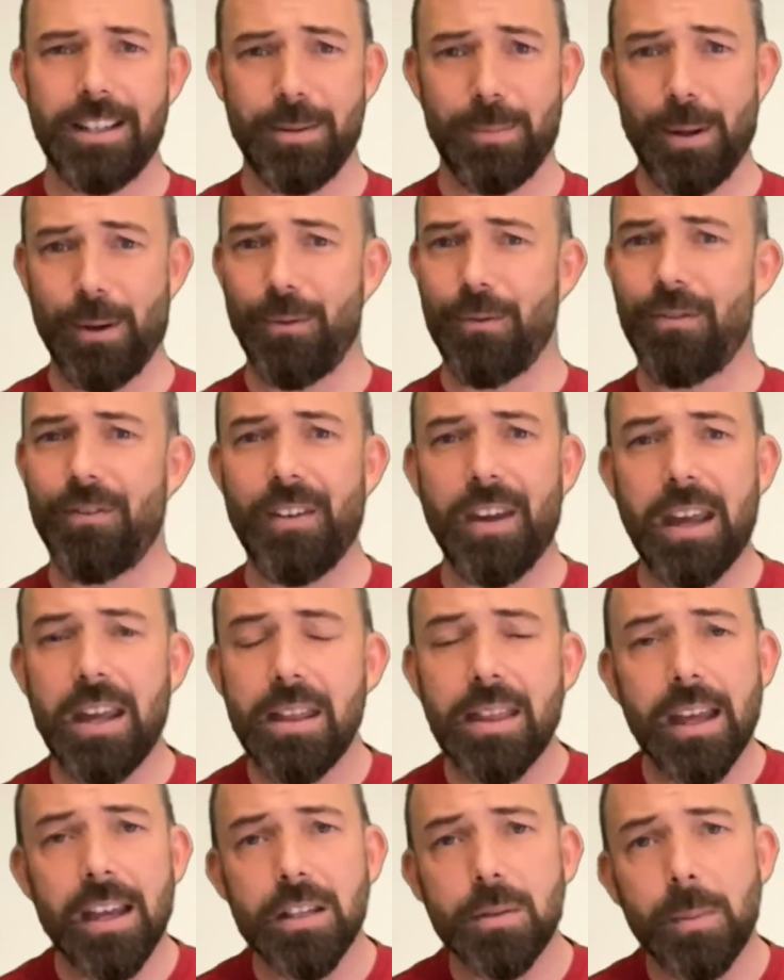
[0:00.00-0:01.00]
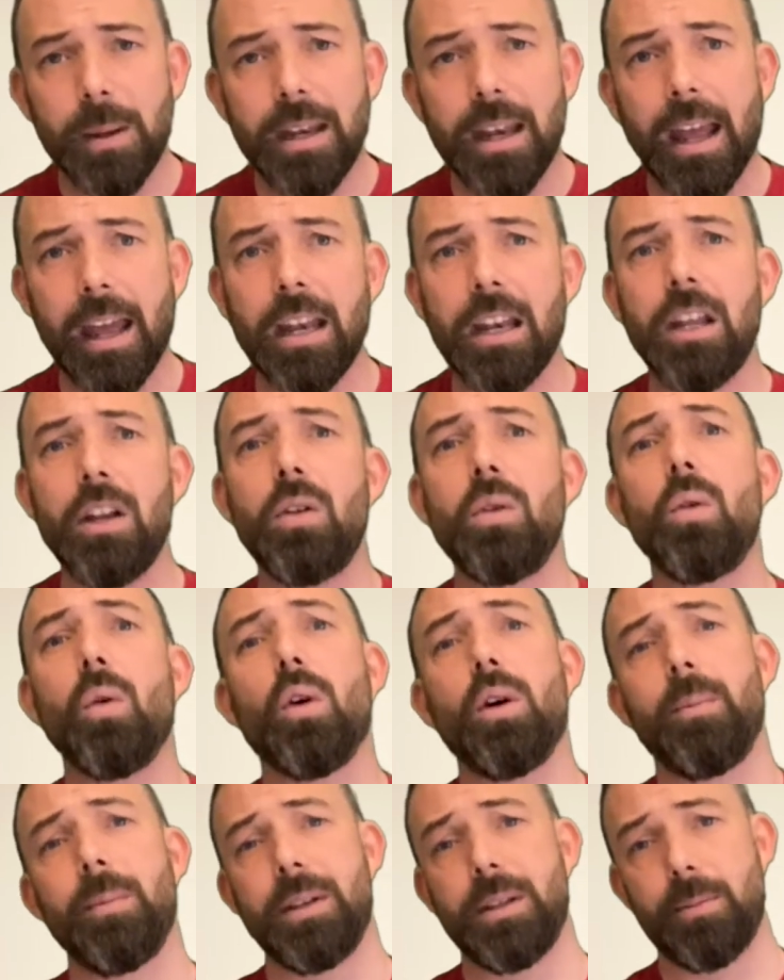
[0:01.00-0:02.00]
about faith has been an
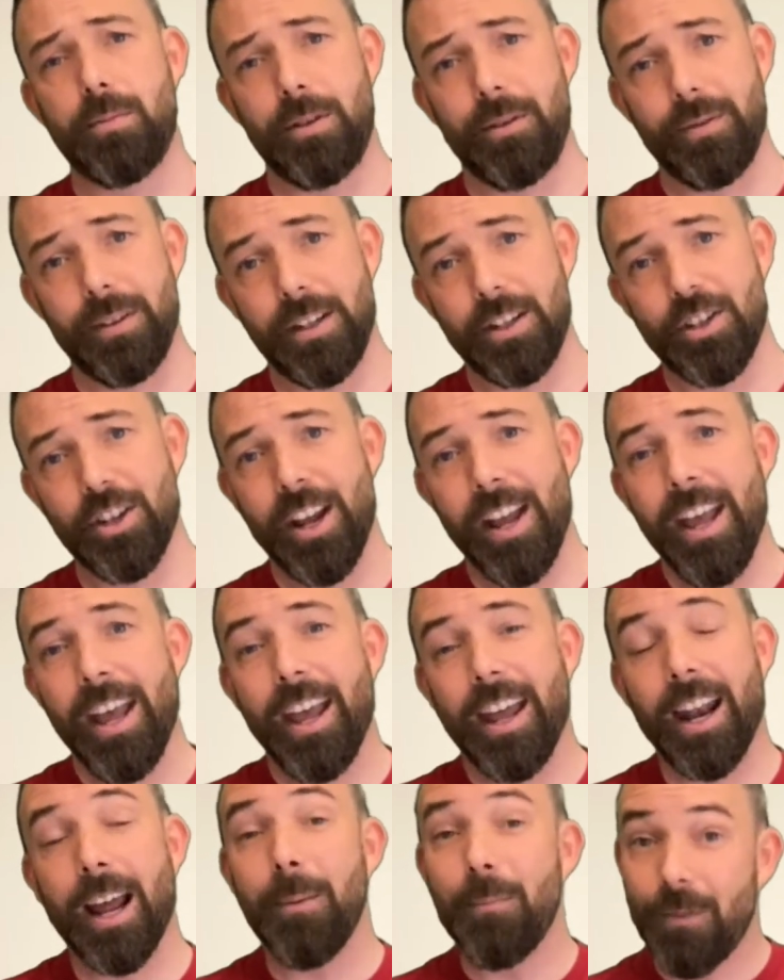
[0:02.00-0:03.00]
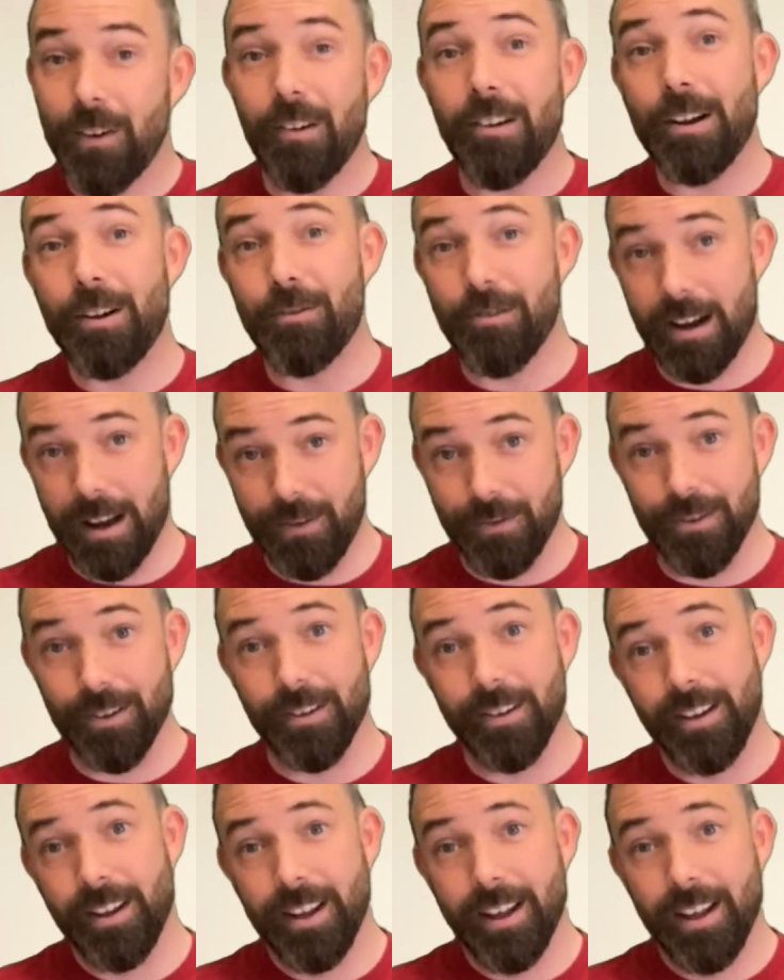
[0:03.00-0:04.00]
enormous privilege, and I'm very grateful.